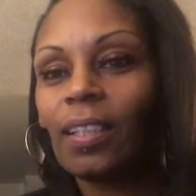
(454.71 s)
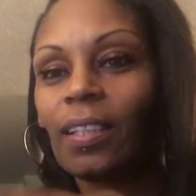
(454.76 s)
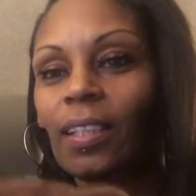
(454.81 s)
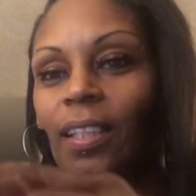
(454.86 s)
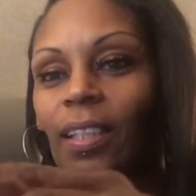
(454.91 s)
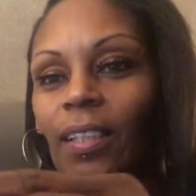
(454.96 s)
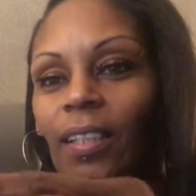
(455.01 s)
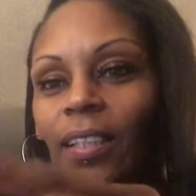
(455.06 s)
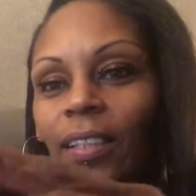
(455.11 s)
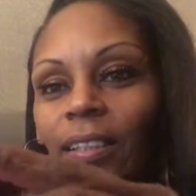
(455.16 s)

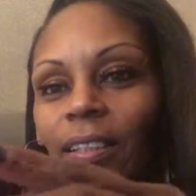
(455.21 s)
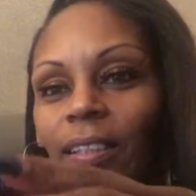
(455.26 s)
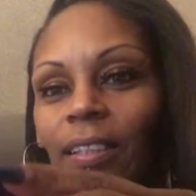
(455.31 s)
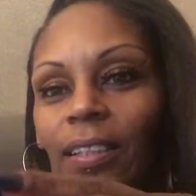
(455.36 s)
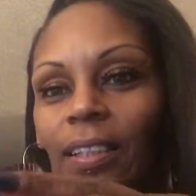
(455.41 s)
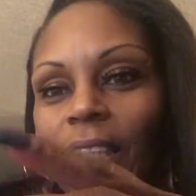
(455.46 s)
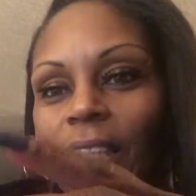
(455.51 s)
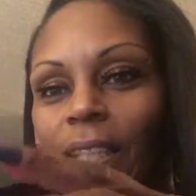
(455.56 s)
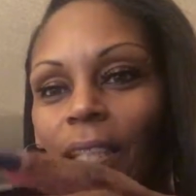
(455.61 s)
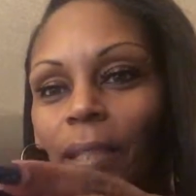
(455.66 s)
They look the
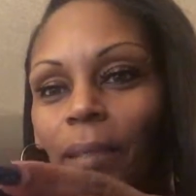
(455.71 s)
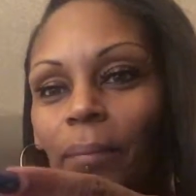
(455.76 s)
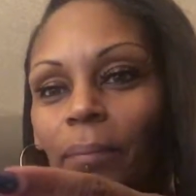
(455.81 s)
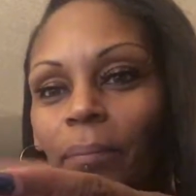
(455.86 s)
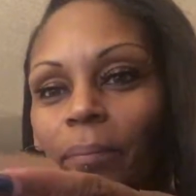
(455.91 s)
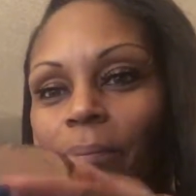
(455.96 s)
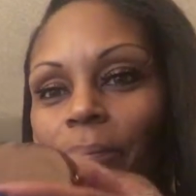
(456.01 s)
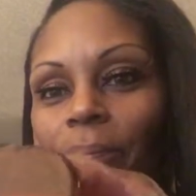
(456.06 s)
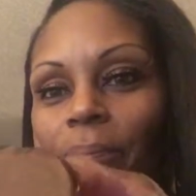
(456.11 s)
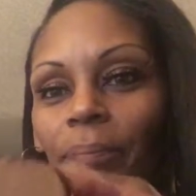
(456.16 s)

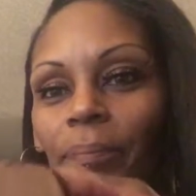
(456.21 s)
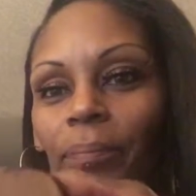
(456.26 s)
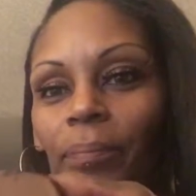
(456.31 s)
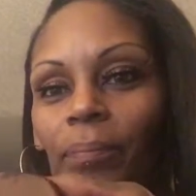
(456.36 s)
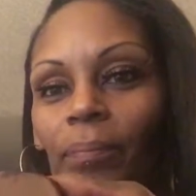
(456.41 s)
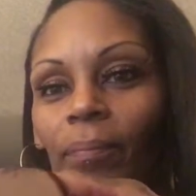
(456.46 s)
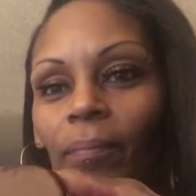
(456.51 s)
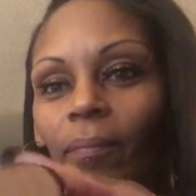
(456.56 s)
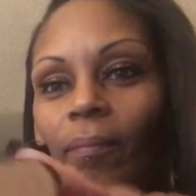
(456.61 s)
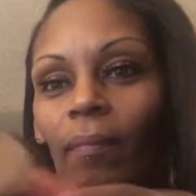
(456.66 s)
same.
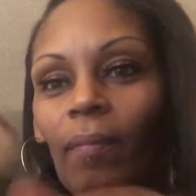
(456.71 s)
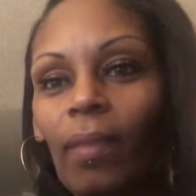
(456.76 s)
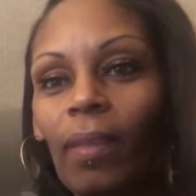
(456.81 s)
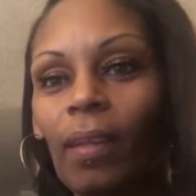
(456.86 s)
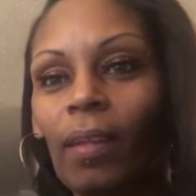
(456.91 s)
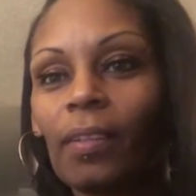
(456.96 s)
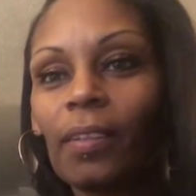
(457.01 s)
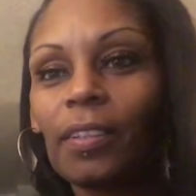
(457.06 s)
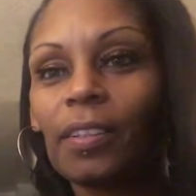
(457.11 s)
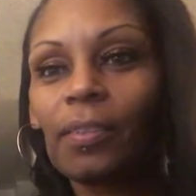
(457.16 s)

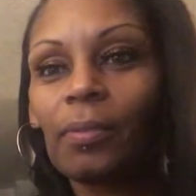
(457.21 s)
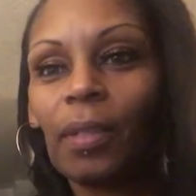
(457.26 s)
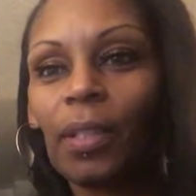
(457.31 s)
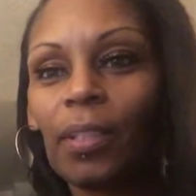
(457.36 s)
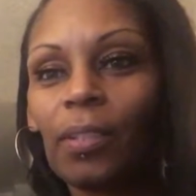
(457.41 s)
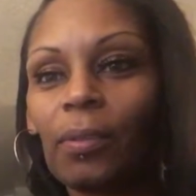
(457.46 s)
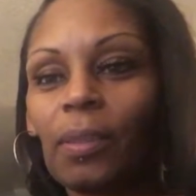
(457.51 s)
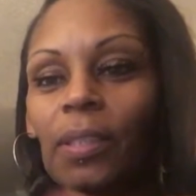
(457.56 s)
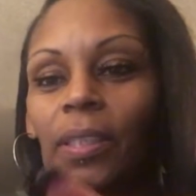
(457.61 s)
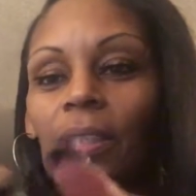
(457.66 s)
Just
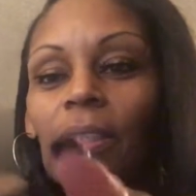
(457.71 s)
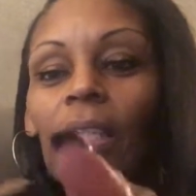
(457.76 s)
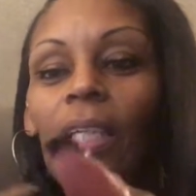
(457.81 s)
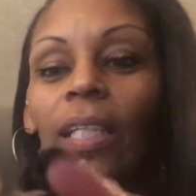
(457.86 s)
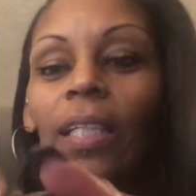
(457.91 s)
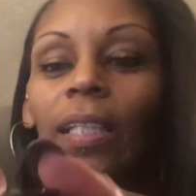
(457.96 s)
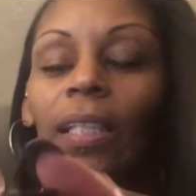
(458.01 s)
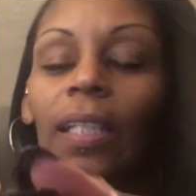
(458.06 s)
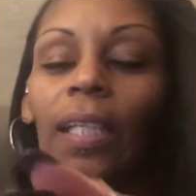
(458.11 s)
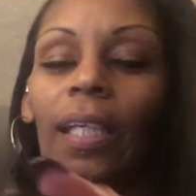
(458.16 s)

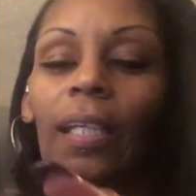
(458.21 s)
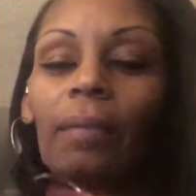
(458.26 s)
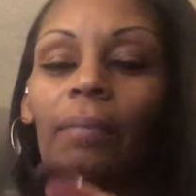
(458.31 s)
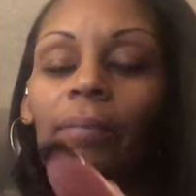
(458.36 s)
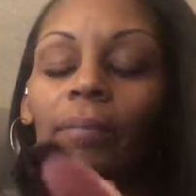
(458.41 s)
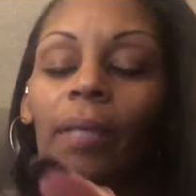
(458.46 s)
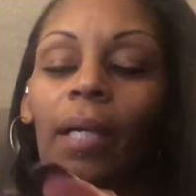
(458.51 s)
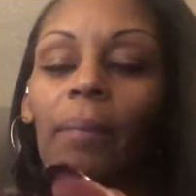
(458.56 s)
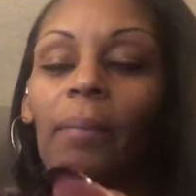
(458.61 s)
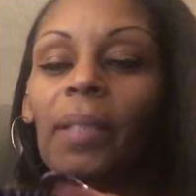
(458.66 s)
Yeah,
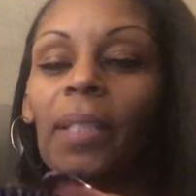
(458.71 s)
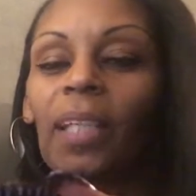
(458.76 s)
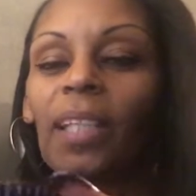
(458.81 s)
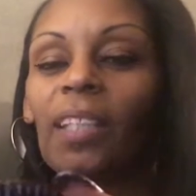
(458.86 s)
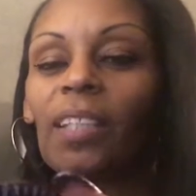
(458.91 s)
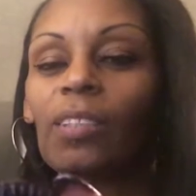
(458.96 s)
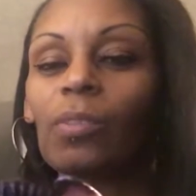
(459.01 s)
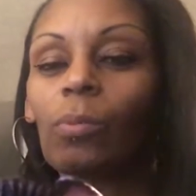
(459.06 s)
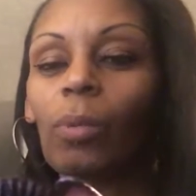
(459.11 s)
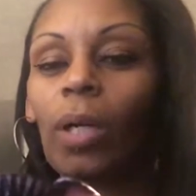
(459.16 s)
I mean, I
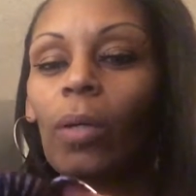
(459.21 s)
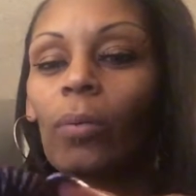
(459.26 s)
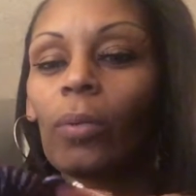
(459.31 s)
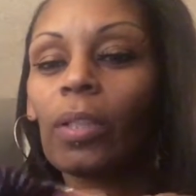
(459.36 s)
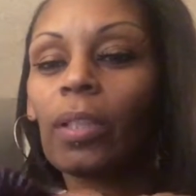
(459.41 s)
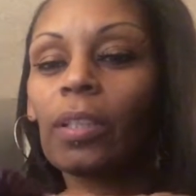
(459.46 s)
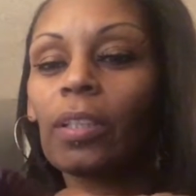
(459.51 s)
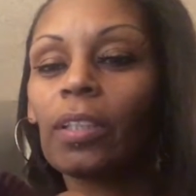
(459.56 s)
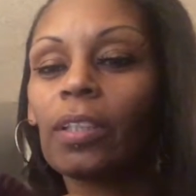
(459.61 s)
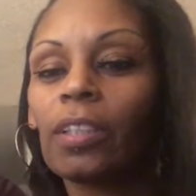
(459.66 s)
guess why
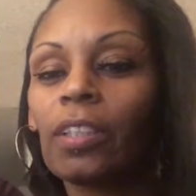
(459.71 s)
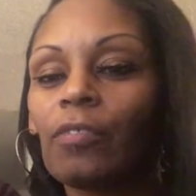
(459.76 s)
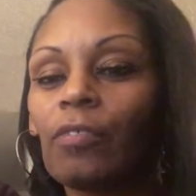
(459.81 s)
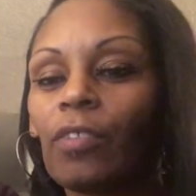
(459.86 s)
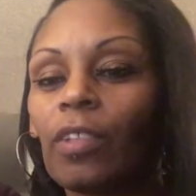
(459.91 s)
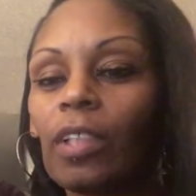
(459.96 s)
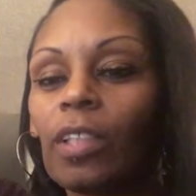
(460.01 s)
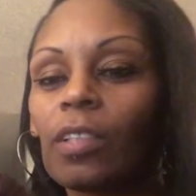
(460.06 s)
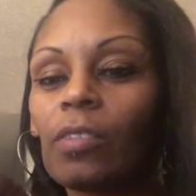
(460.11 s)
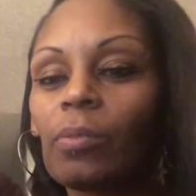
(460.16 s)
would it look
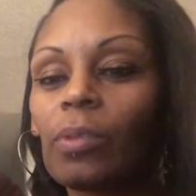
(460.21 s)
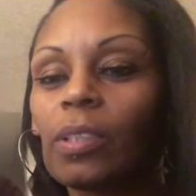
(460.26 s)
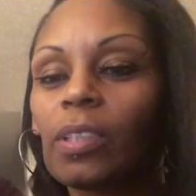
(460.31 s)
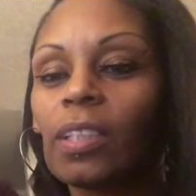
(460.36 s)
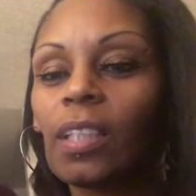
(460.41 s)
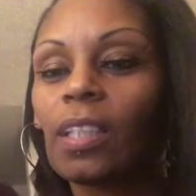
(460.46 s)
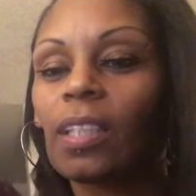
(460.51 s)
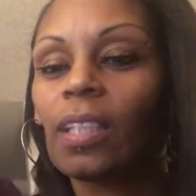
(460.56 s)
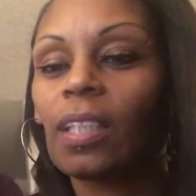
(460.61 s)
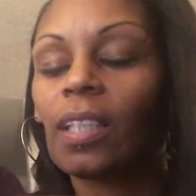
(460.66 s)
different? It's what's
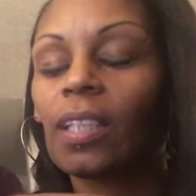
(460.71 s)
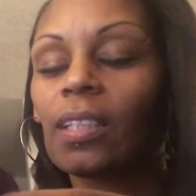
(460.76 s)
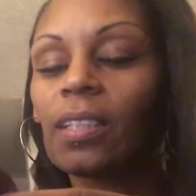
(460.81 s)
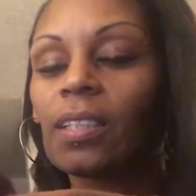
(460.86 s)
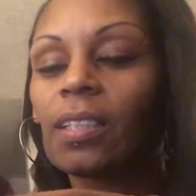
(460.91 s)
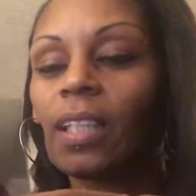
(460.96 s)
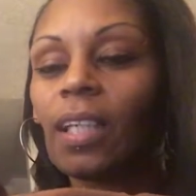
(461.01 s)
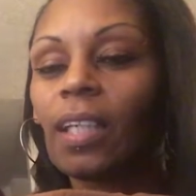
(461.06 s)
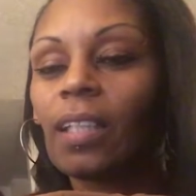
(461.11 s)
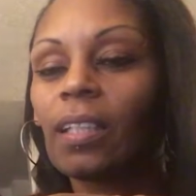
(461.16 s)
in the
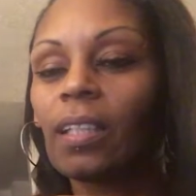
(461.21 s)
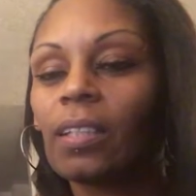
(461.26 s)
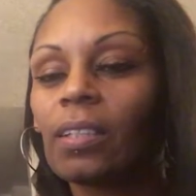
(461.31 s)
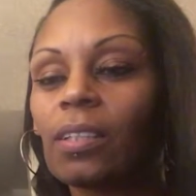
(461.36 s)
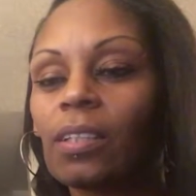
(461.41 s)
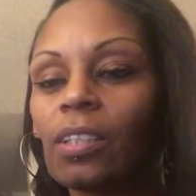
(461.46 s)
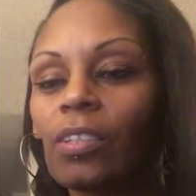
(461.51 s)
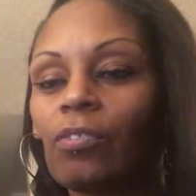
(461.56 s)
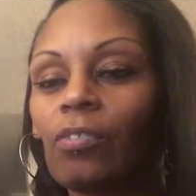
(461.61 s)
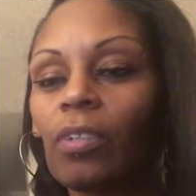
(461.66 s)
inside
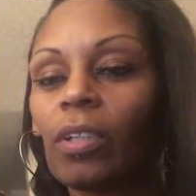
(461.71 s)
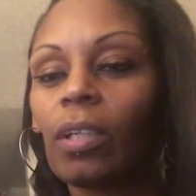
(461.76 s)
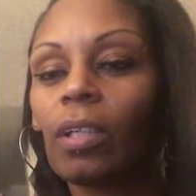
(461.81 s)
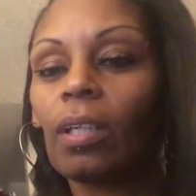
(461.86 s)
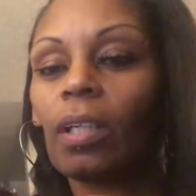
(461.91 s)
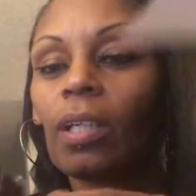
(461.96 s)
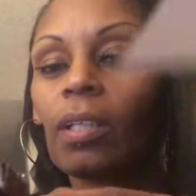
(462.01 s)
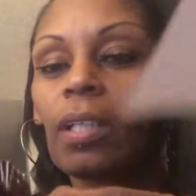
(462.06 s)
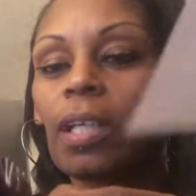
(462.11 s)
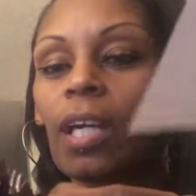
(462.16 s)
that's different,
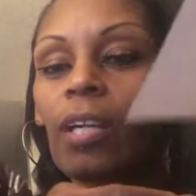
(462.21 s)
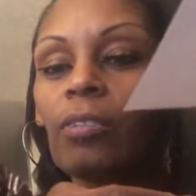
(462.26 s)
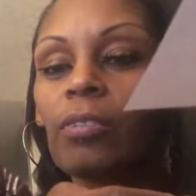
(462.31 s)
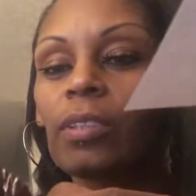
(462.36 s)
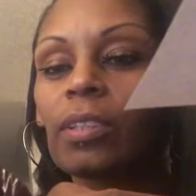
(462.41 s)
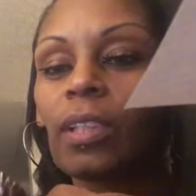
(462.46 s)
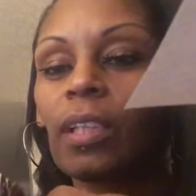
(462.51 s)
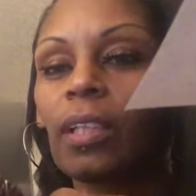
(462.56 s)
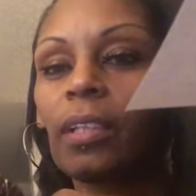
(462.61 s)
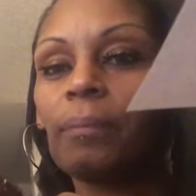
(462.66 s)
not the
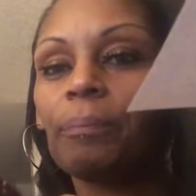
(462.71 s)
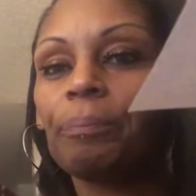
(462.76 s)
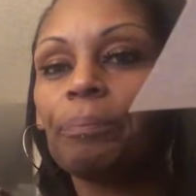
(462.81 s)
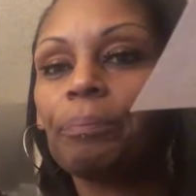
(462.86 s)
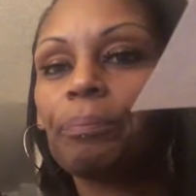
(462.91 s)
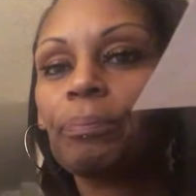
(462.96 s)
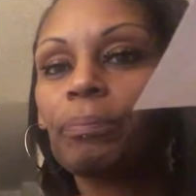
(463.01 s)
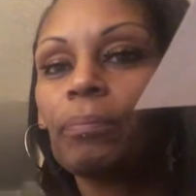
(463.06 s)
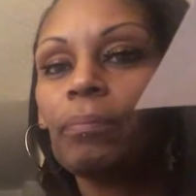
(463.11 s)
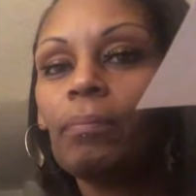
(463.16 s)
outside.
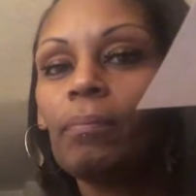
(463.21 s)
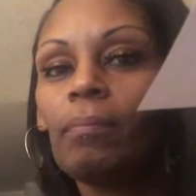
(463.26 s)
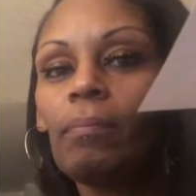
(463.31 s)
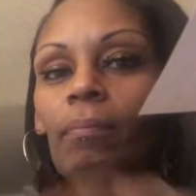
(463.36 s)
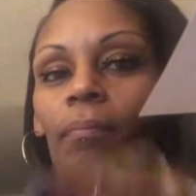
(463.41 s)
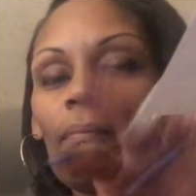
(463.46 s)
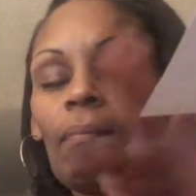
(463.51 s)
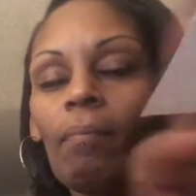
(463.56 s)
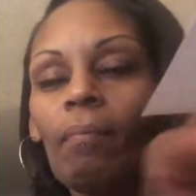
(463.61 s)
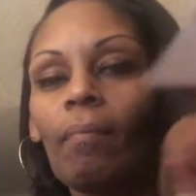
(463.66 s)
Oh,
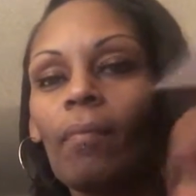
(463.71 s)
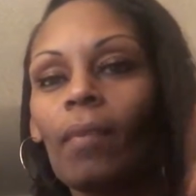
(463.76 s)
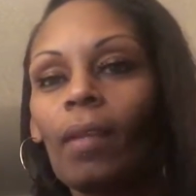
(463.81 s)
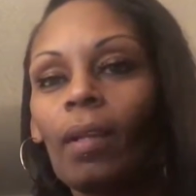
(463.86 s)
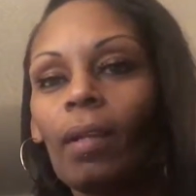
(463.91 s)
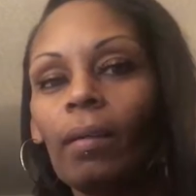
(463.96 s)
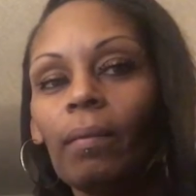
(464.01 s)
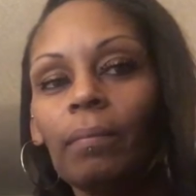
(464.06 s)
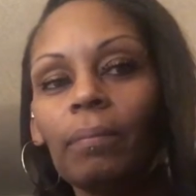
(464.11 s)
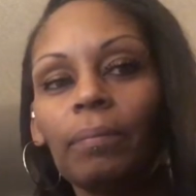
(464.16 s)
that's a good
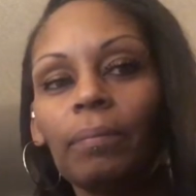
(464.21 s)
one.